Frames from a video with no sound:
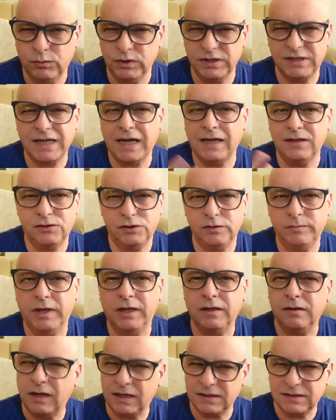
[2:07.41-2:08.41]
We're saying 2
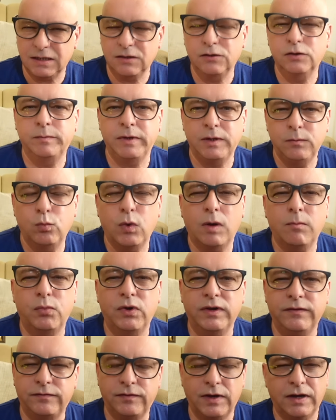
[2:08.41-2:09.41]
million, that's, it could be
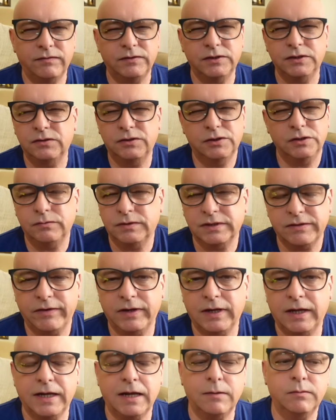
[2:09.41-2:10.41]
1.5 to 2,
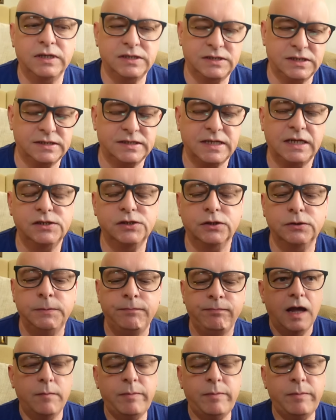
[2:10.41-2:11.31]
something like that, but let's just say 2.